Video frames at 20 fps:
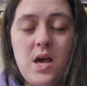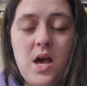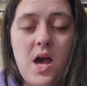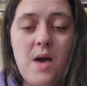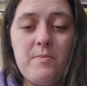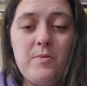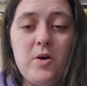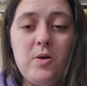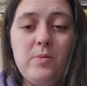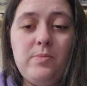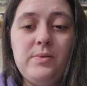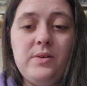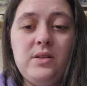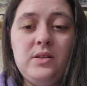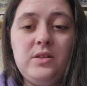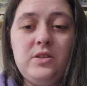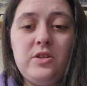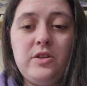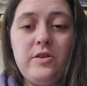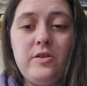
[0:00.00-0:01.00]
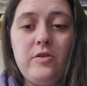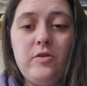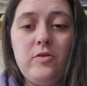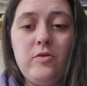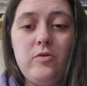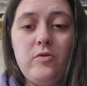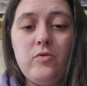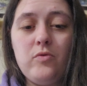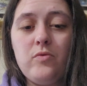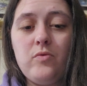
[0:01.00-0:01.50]
I'm hoping
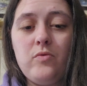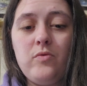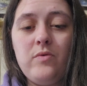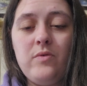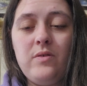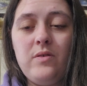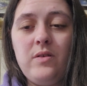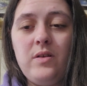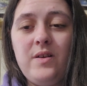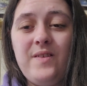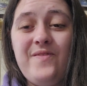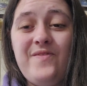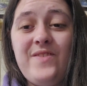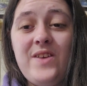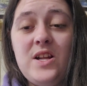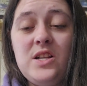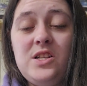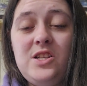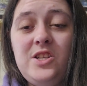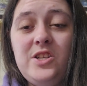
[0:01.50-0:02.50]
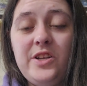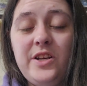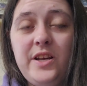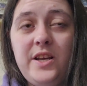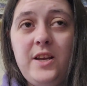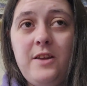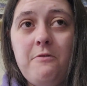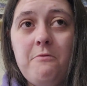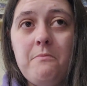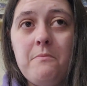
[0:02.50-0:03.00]
to
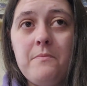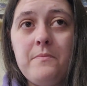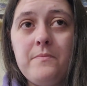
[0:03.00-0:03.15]
eventually